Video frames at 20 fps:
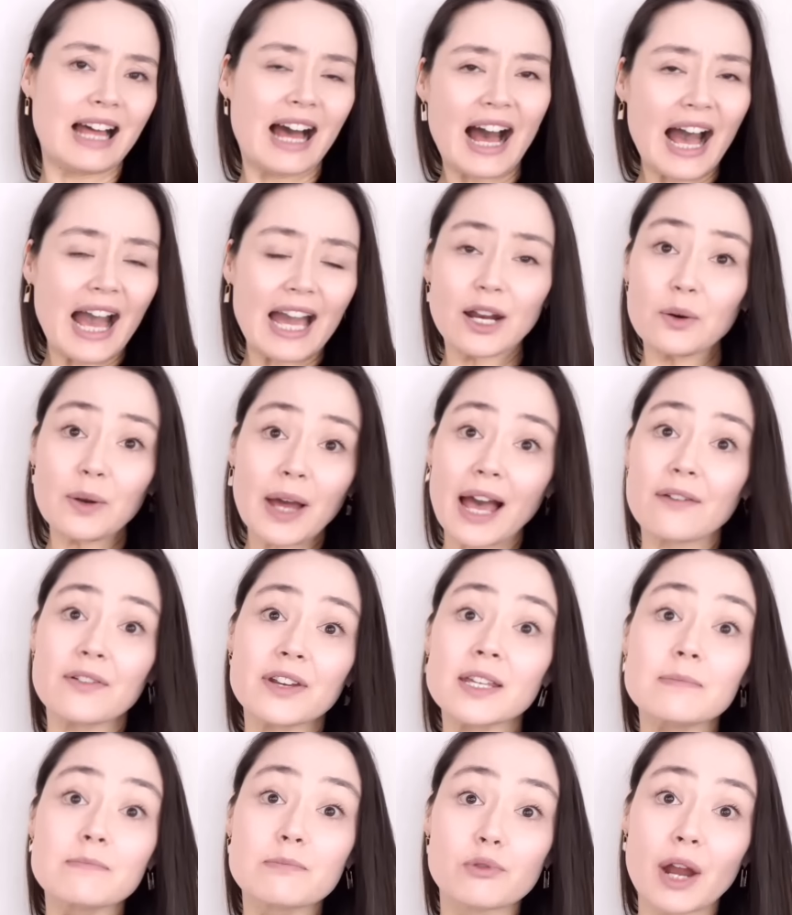I don't have
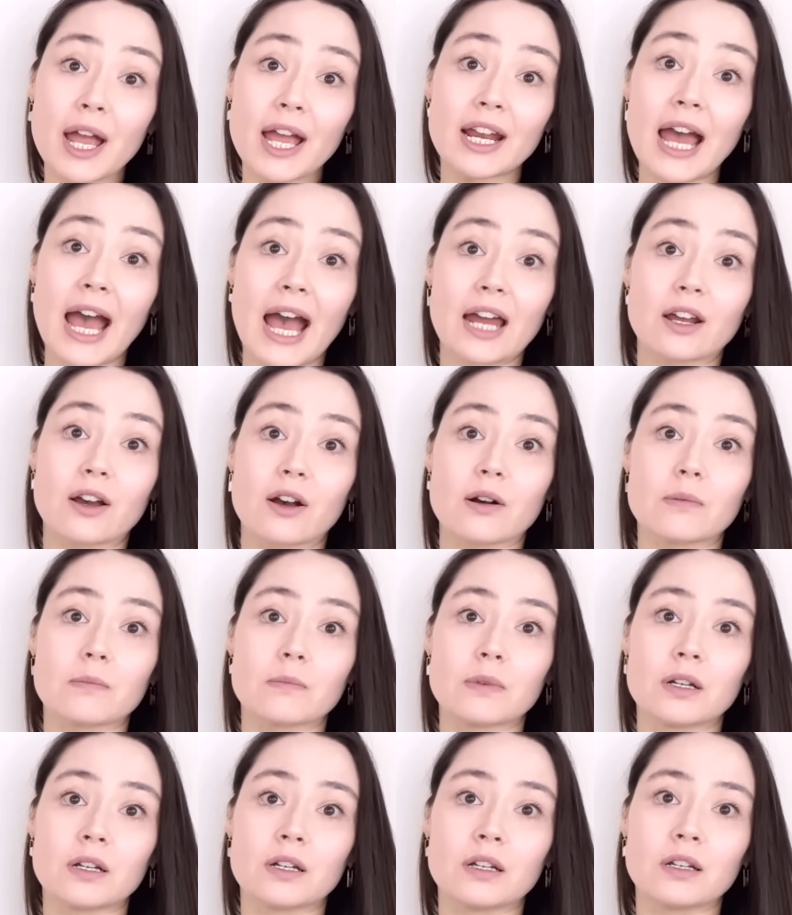any bread at
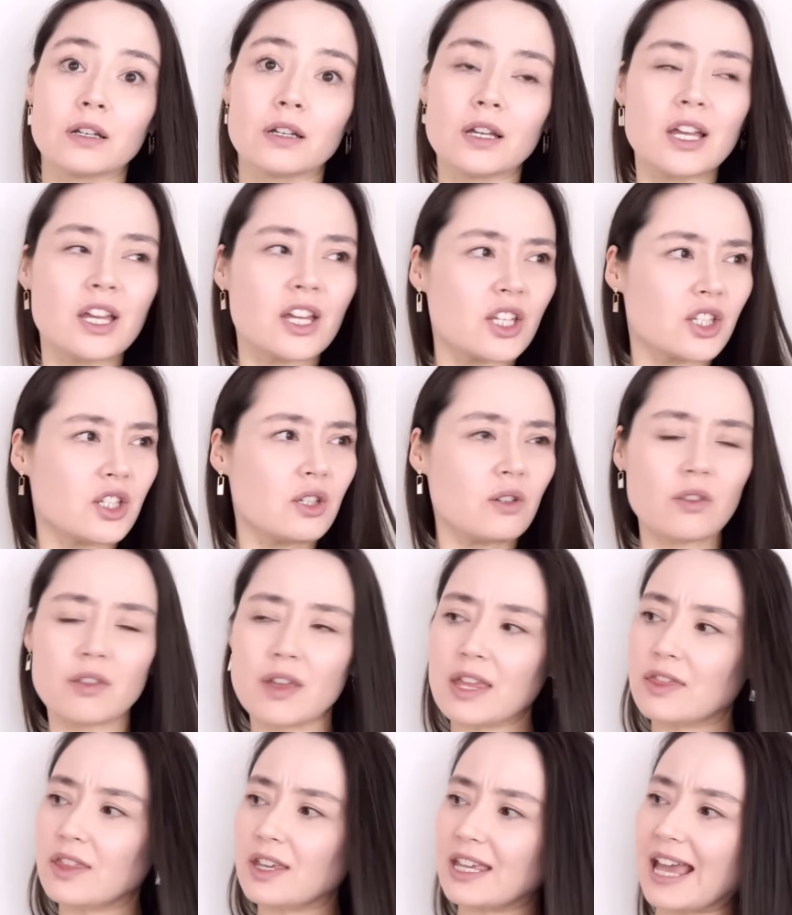home. Do you
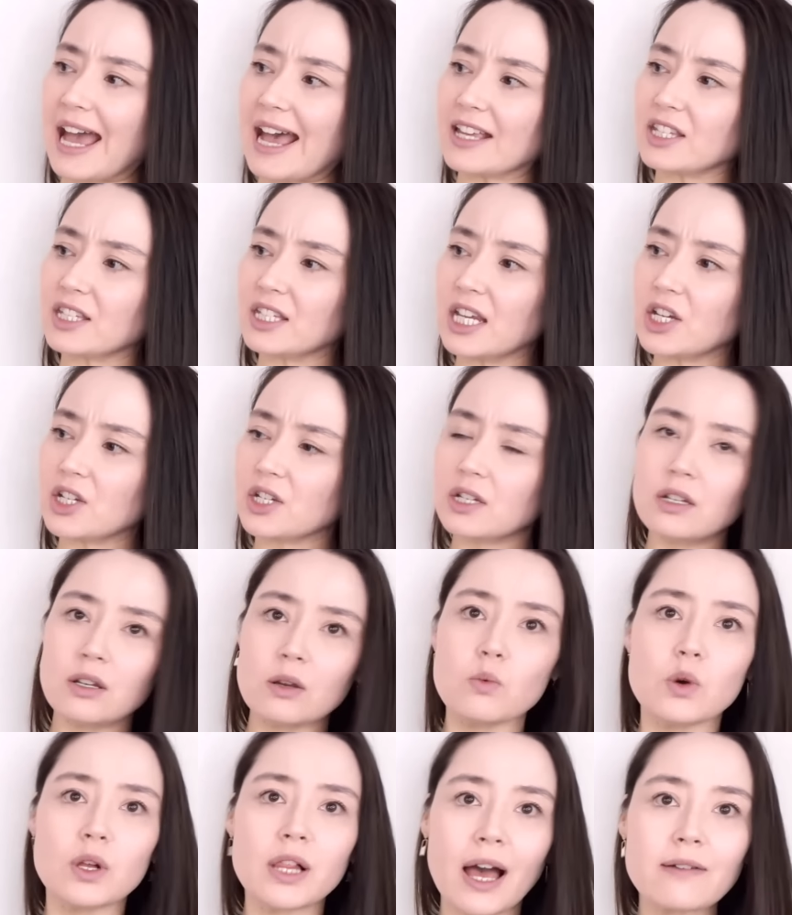think the gas station
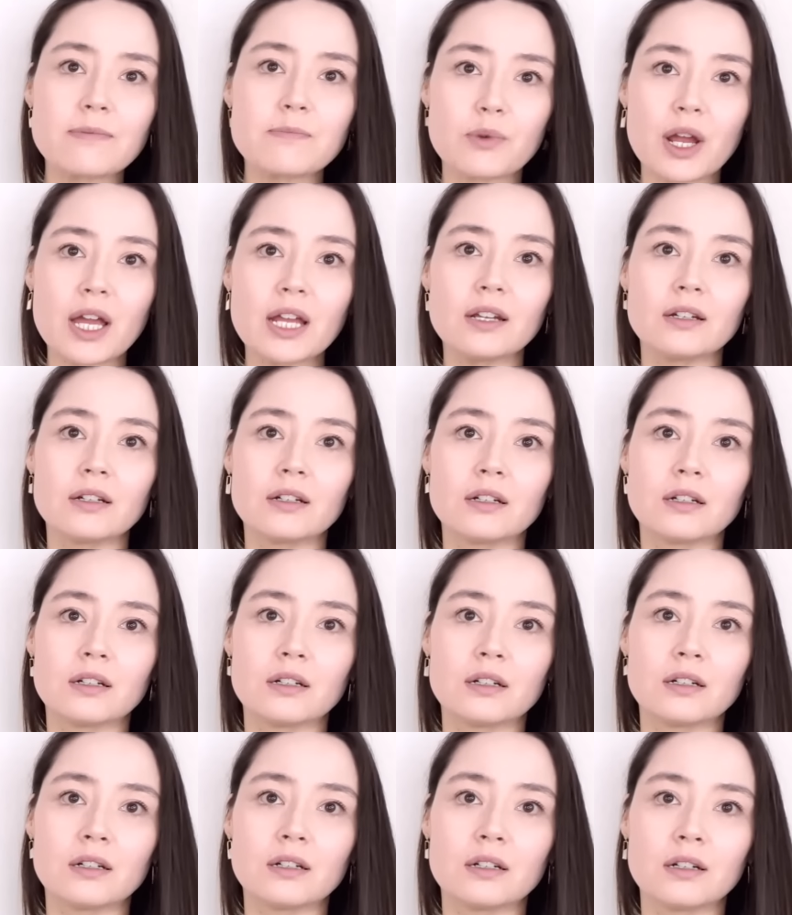will have bread?
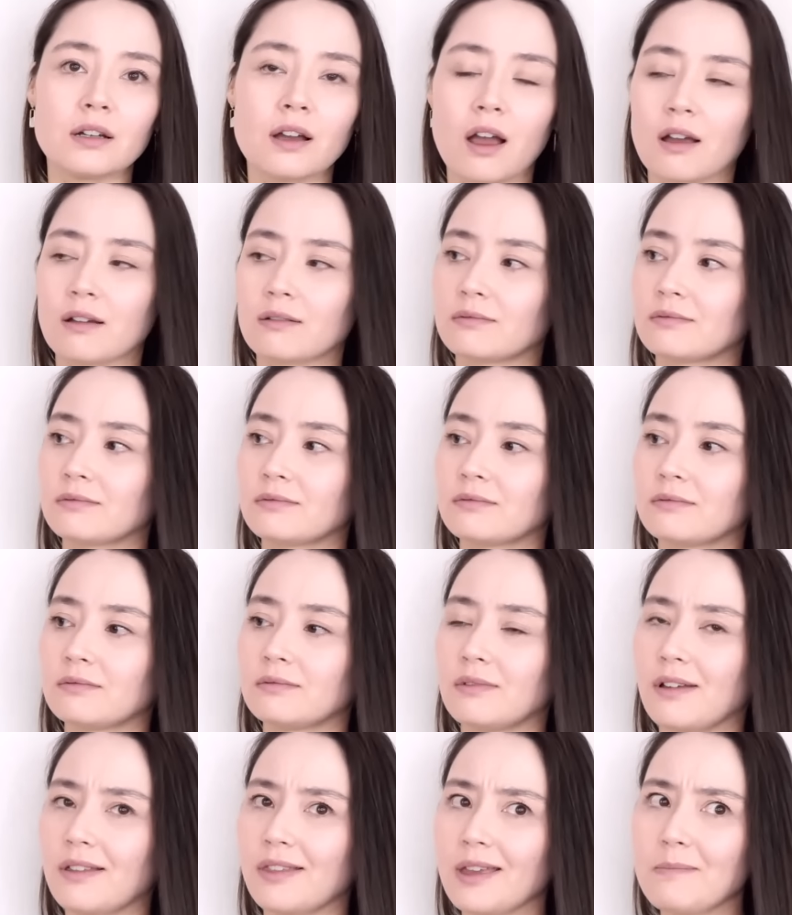
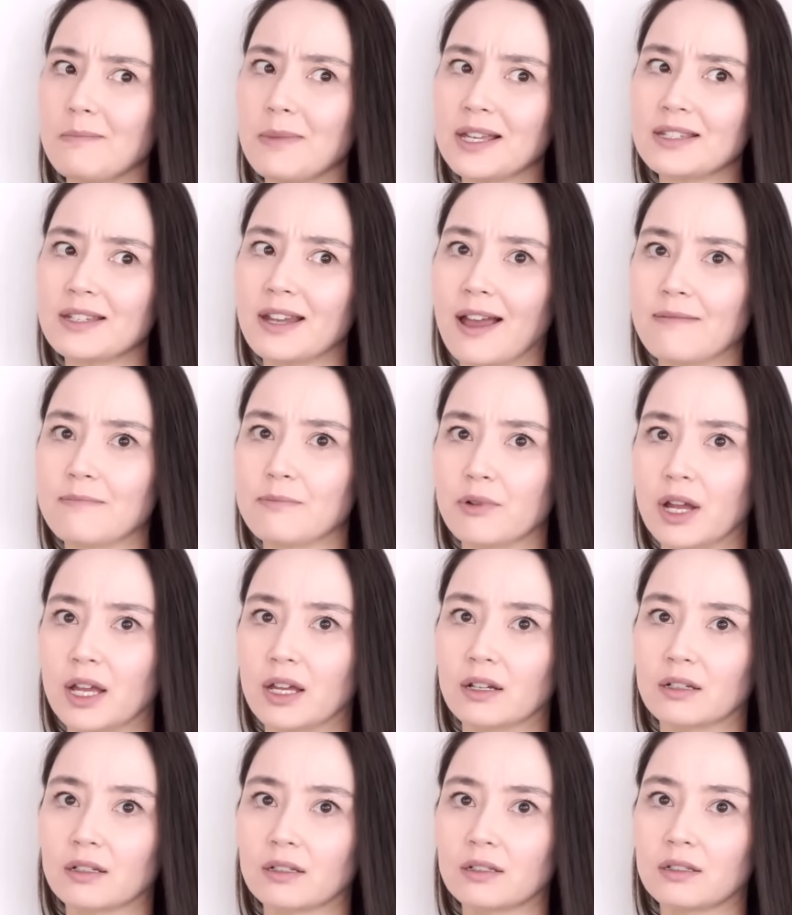They must have
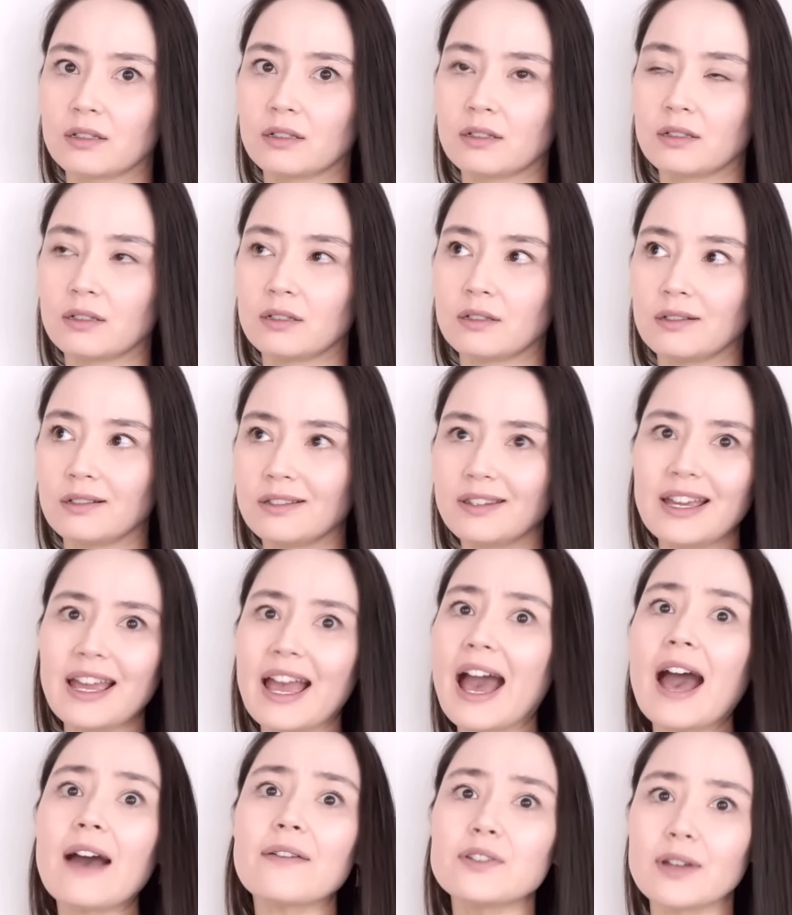bread. They
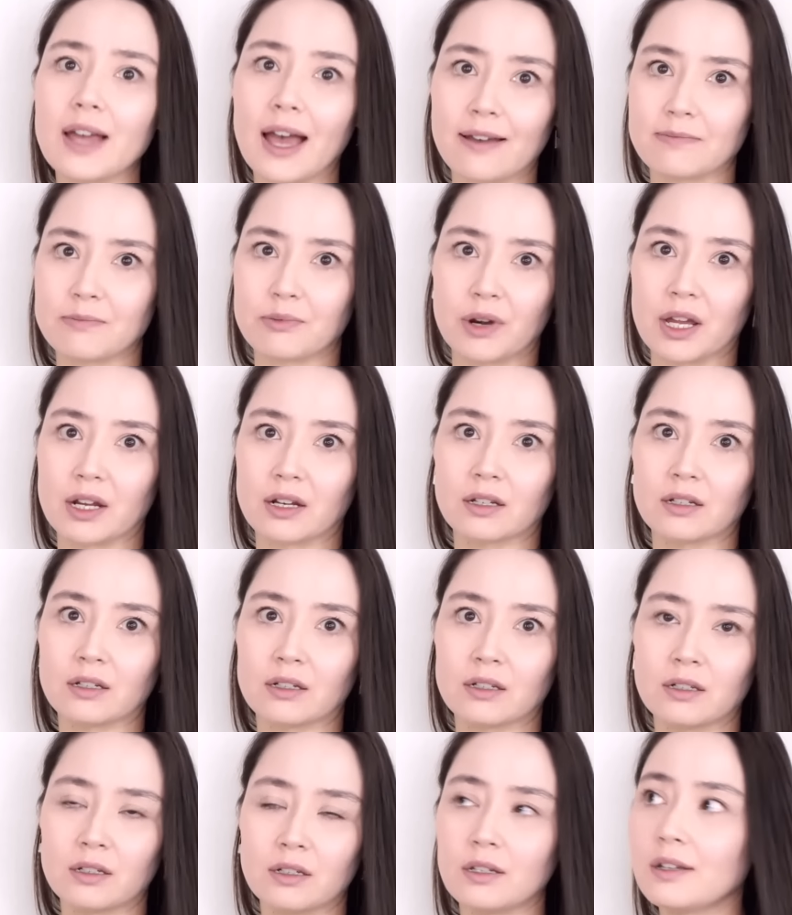have to have bread.
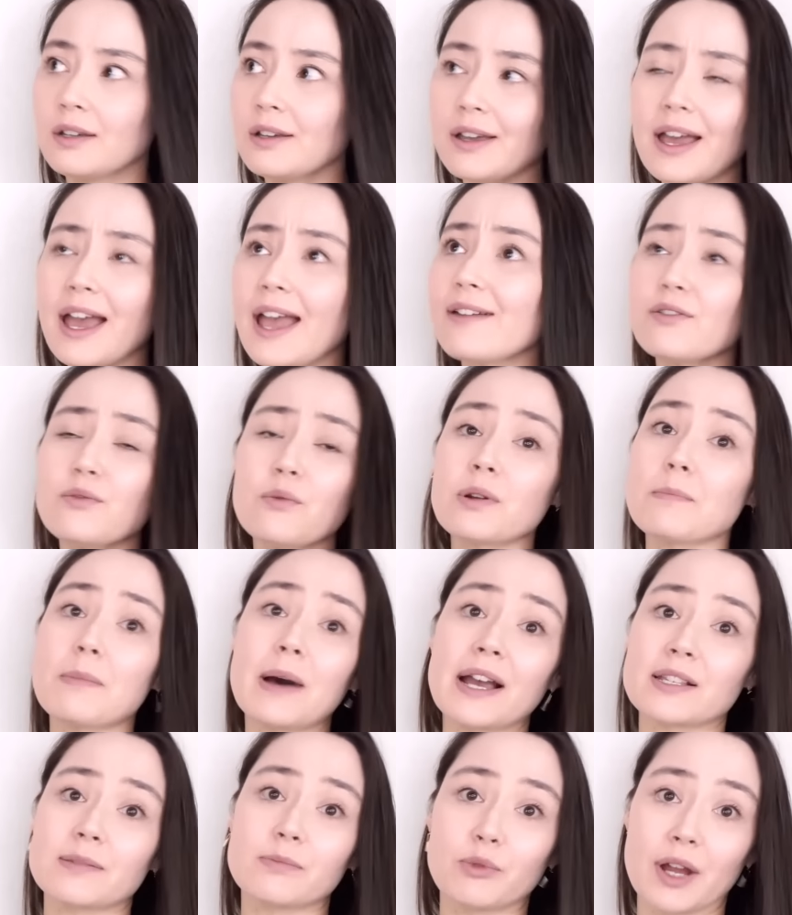Everyone
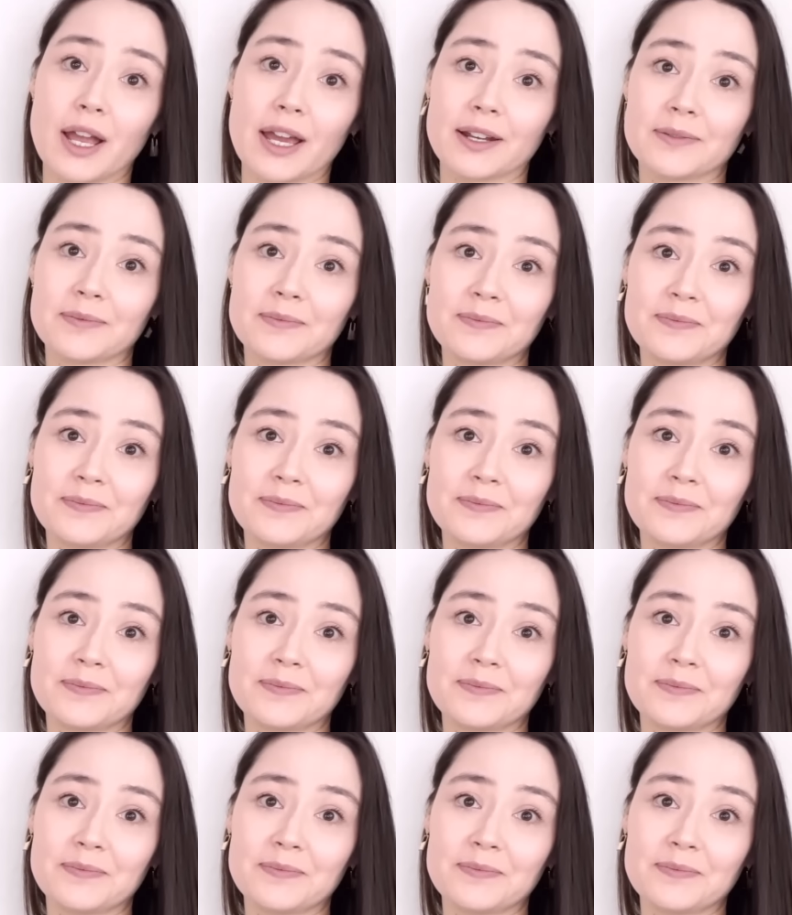buys bread.